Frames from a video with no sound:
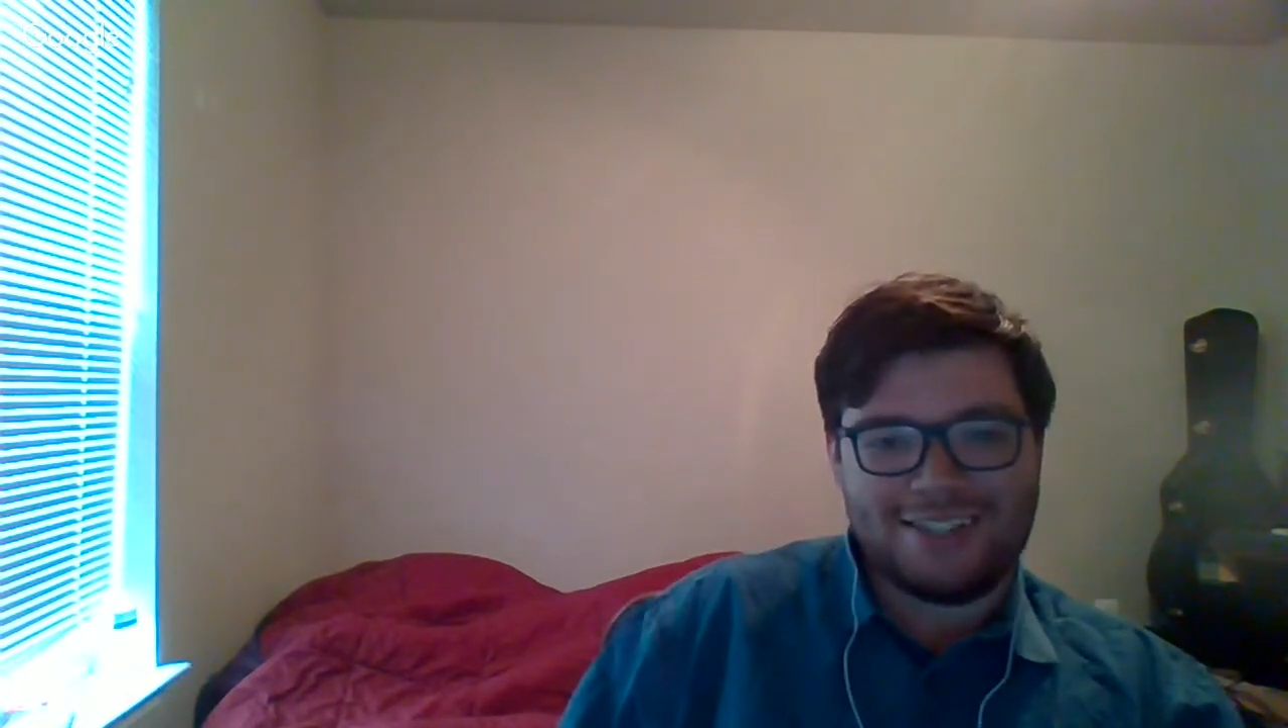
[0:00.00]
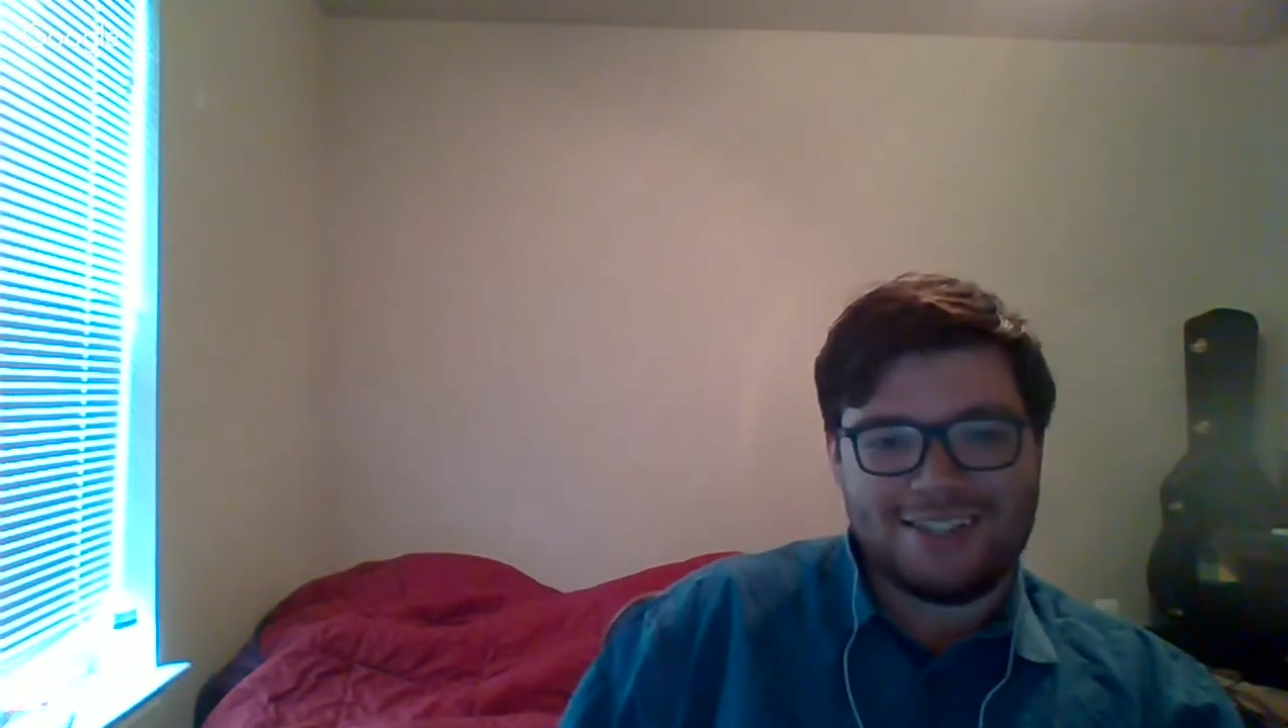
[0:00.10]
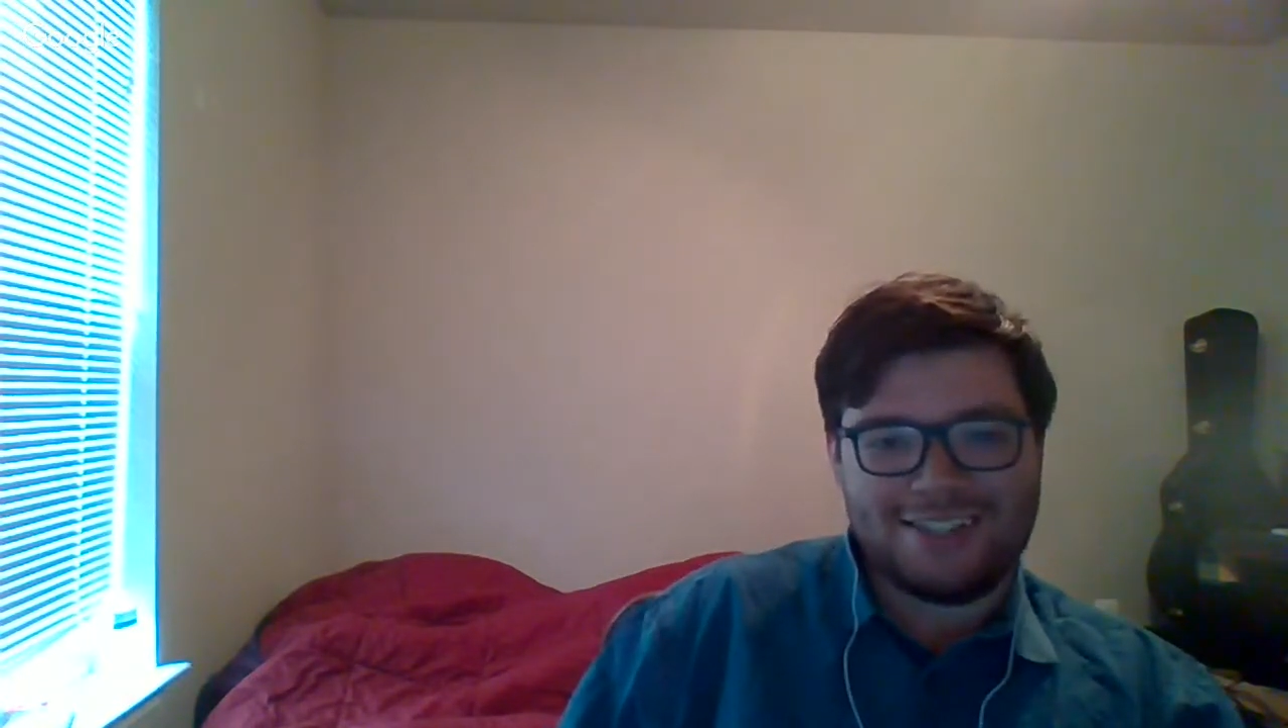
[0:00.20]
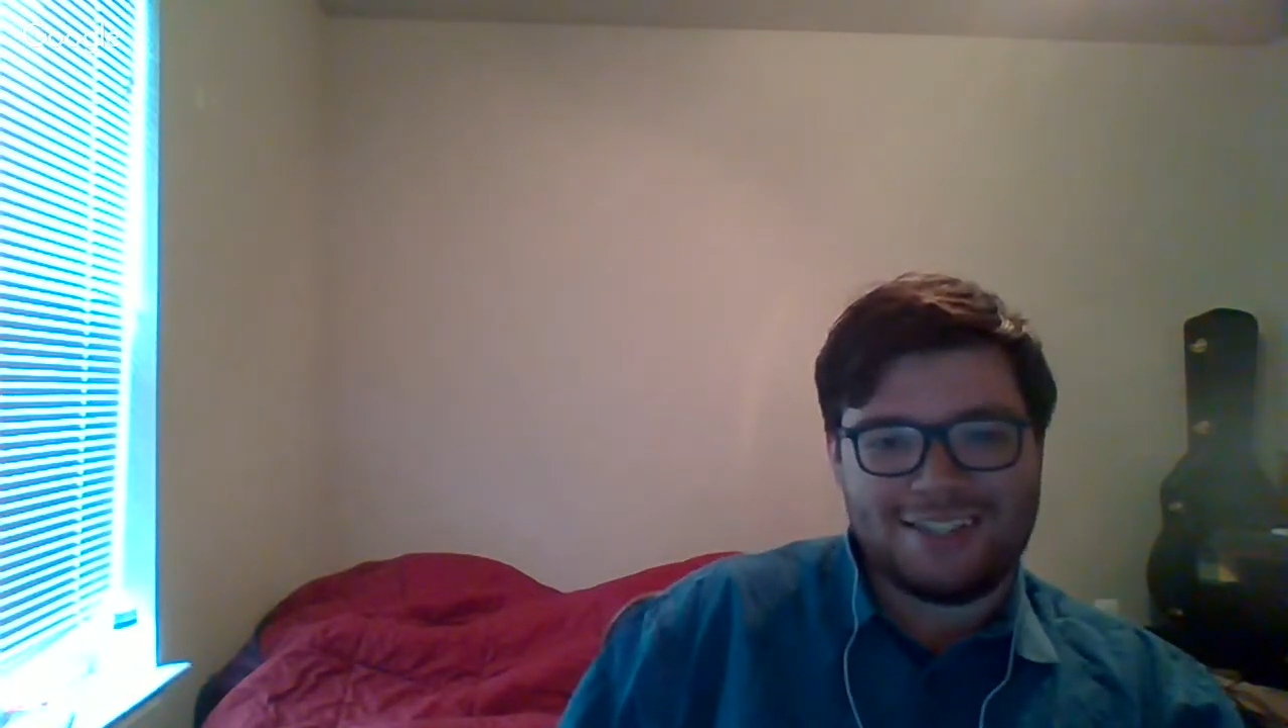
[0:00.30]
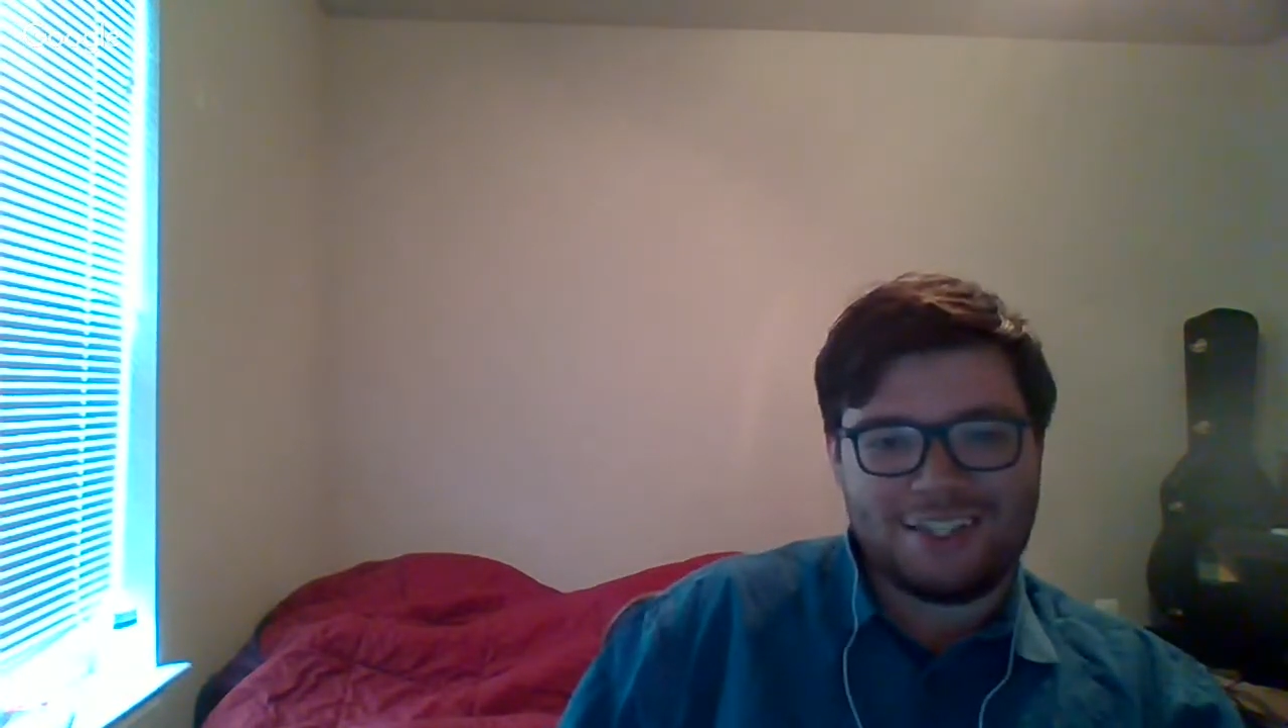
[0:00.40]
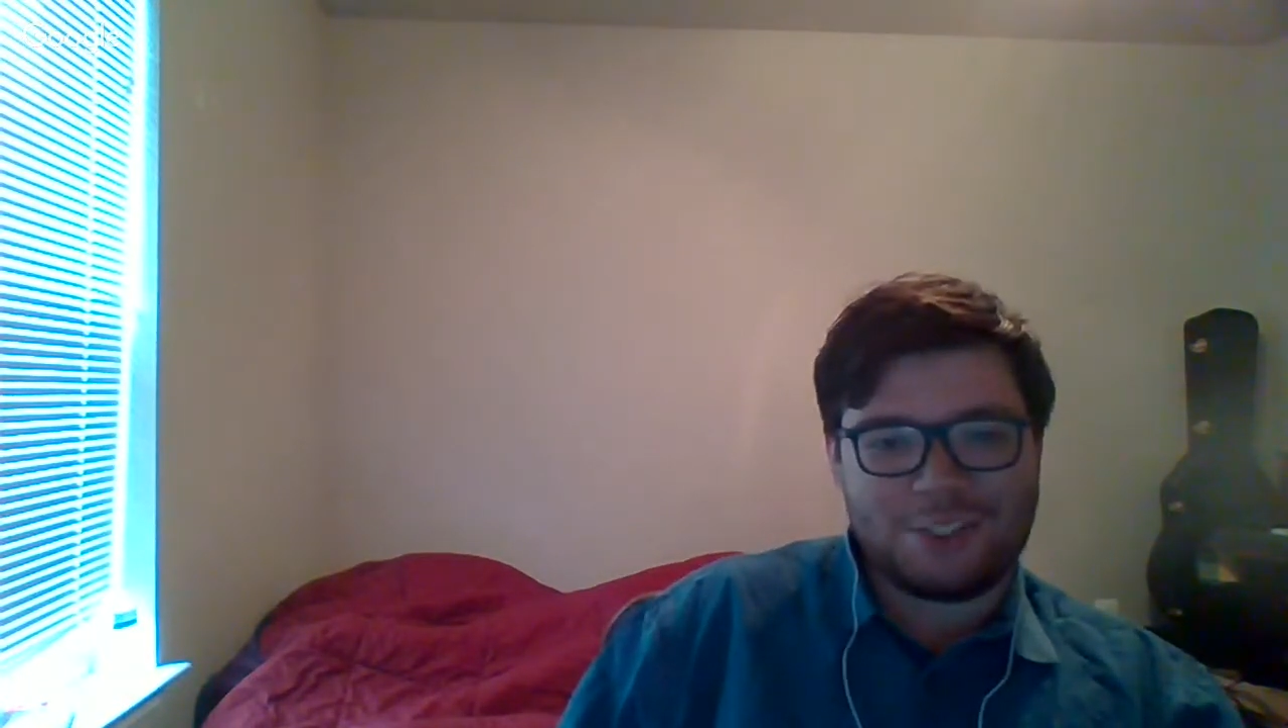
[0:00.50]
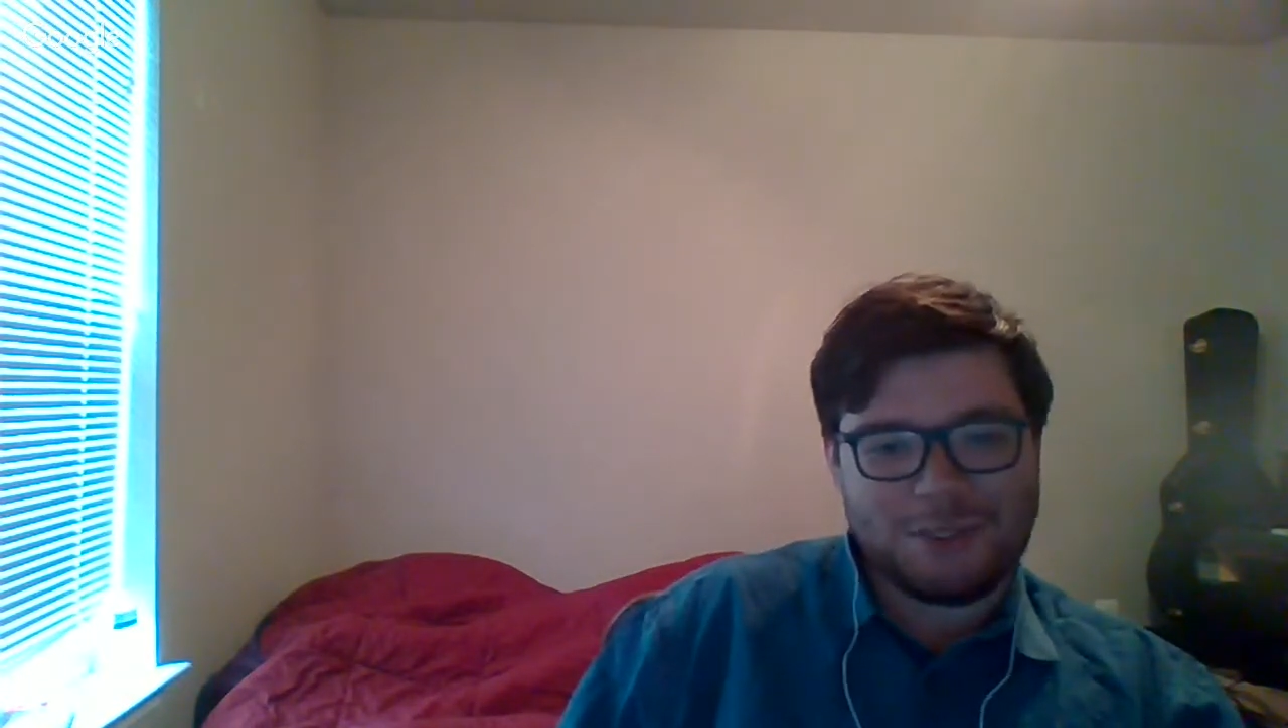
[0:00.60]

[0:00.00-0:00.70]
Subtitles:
and they should